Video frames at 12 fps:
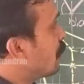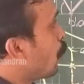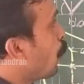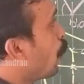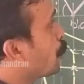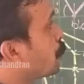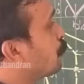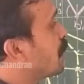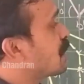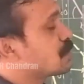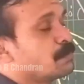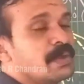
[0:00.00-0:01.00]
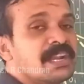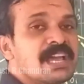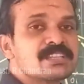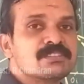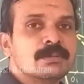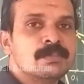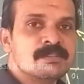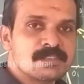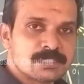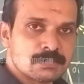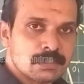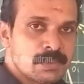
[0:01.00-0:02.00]
O2 dash B dash will be
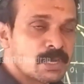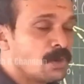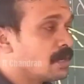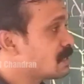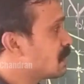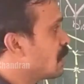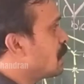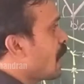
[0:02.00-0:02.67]
visible, because in